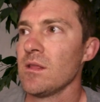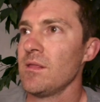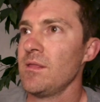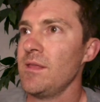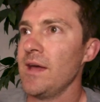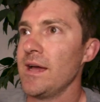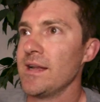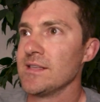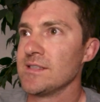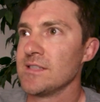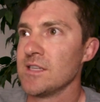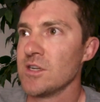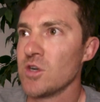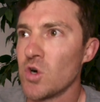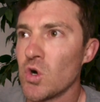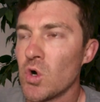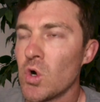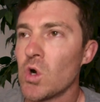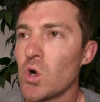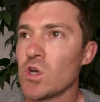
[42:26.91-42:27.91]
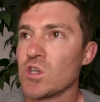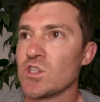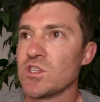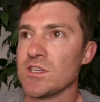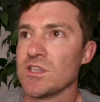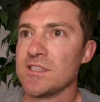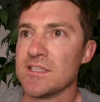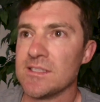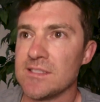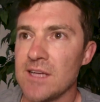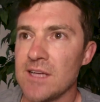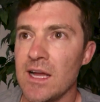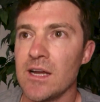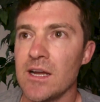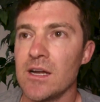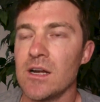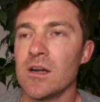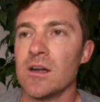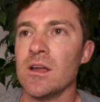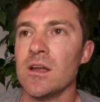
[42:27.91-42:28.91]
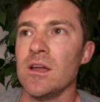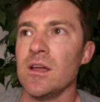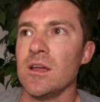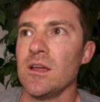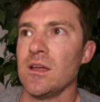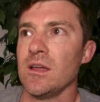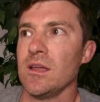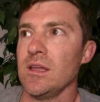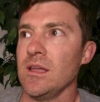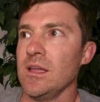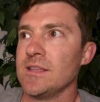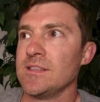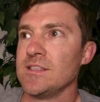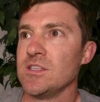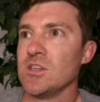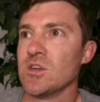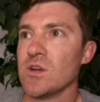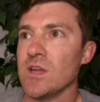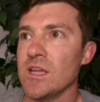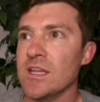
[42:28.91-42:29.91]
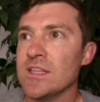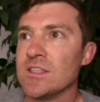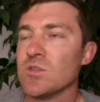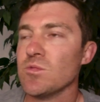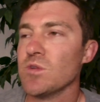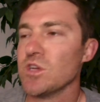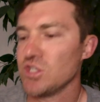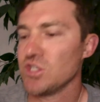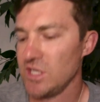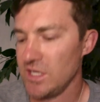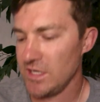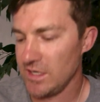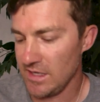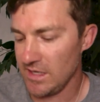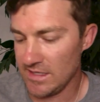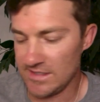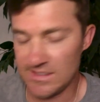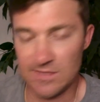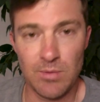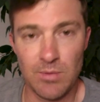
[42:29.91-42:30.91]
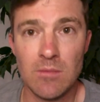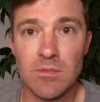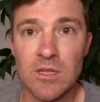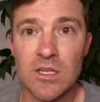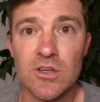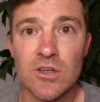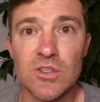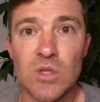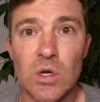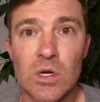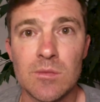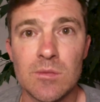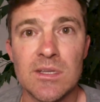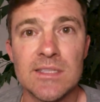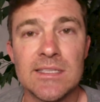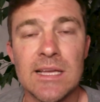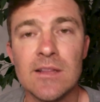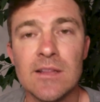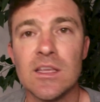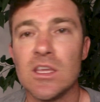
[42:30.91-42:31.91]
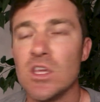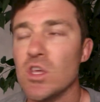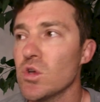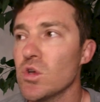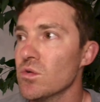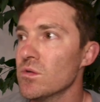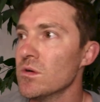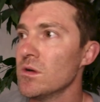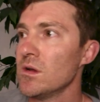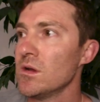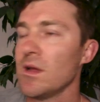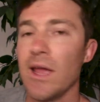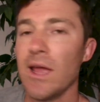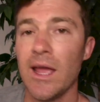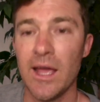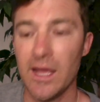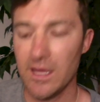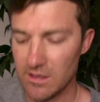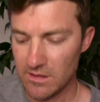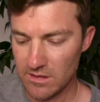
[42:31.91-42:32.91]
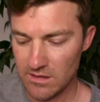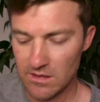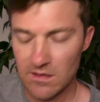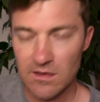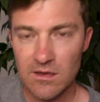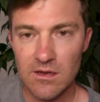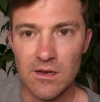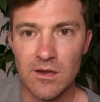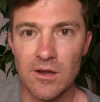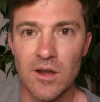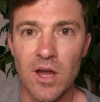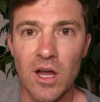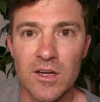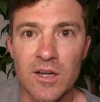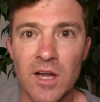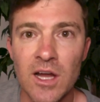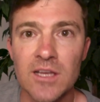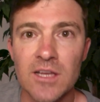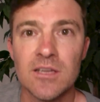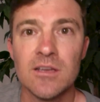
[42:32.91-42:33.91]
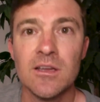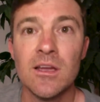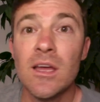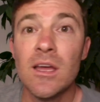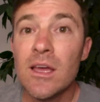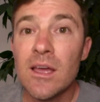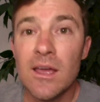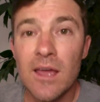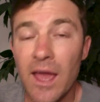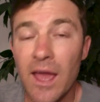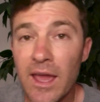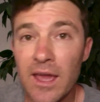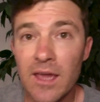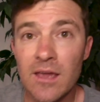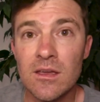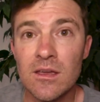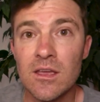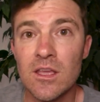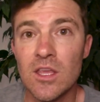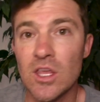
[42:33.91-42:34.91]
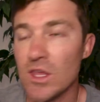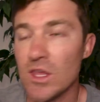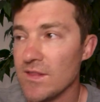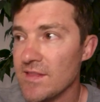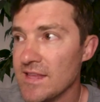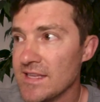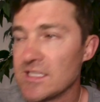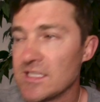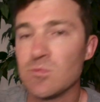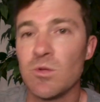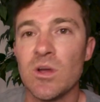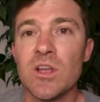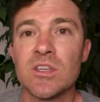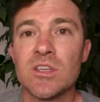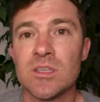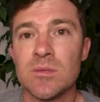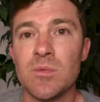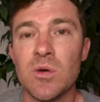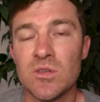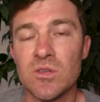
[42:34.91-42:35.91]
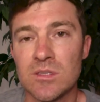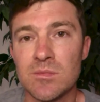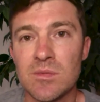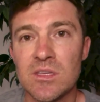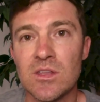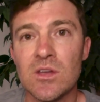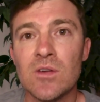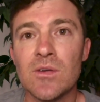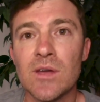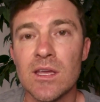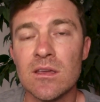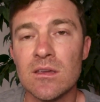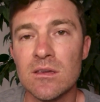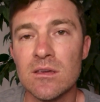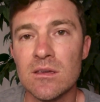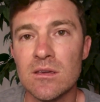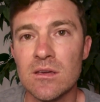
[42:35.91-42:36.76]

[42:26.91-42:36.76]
that is an urge, a desire, it's your intuition, it's probably your dharma telling you, "Hey, knock knock. Hey, this is what you're supposed to be doing.